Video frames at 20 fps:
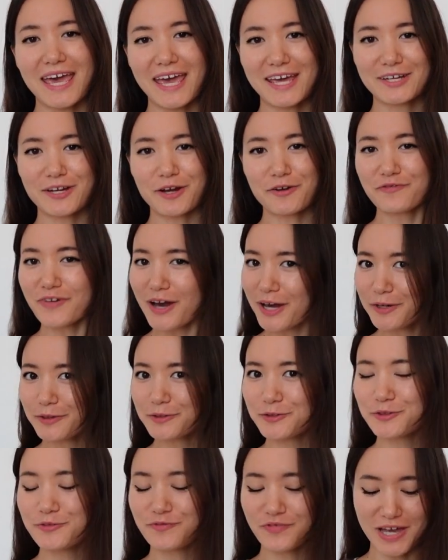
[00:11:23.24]
And our final
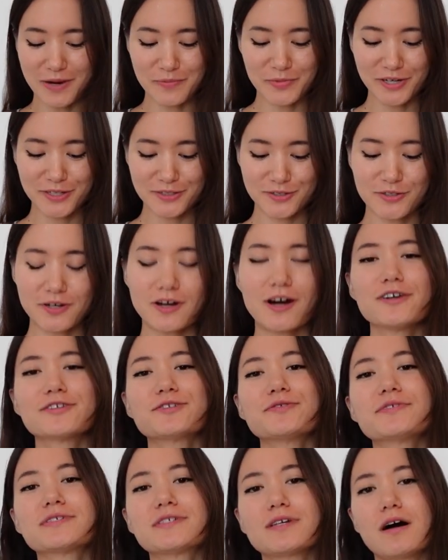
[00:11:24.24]
two fabrics are
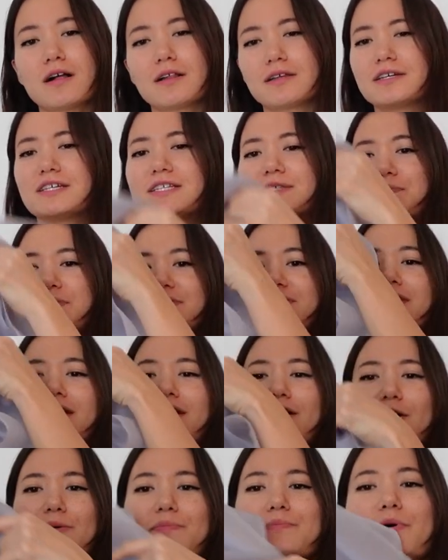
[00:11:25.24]
also solids, but they
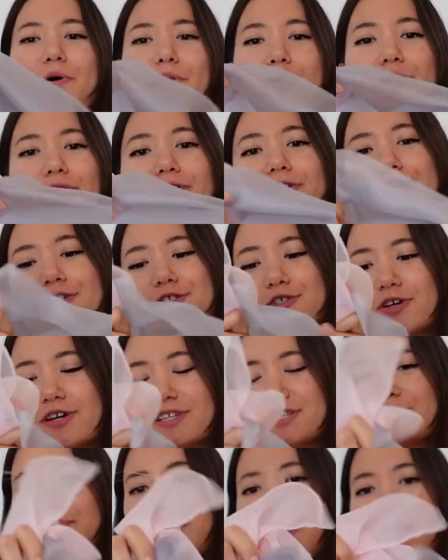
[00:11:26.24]
are both
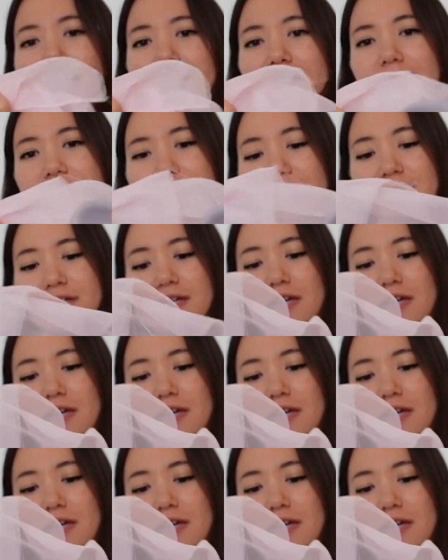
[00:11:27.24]
transparent.